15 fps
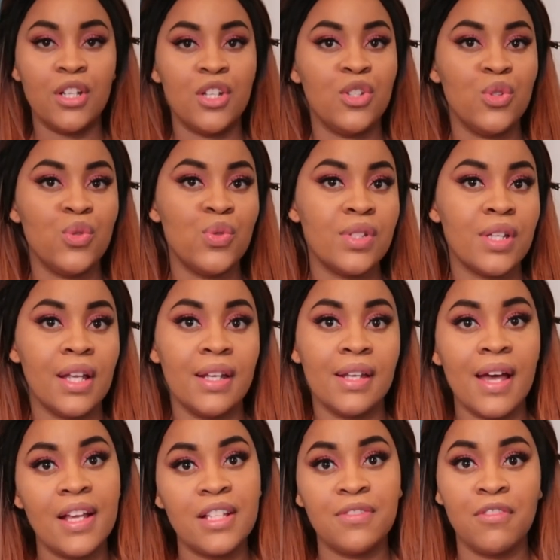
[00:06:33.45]
to use a
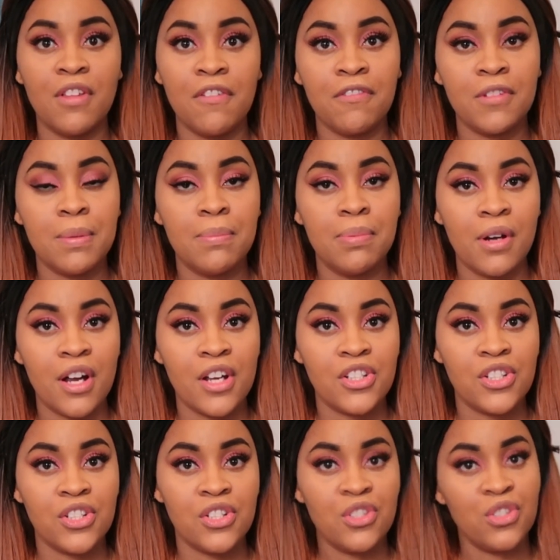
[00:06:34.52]
nice fluffy
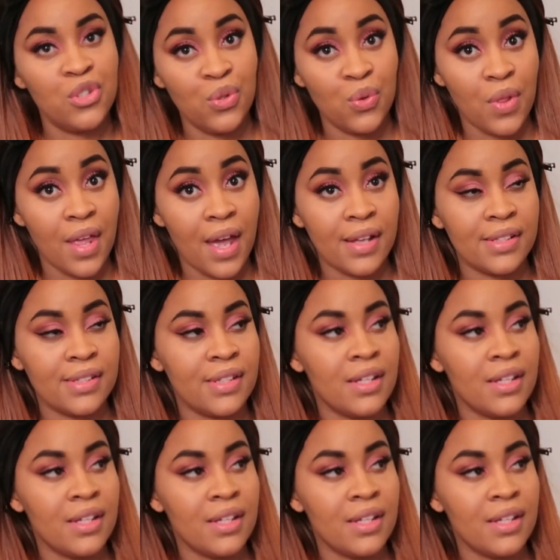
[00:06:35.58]
brush to do that.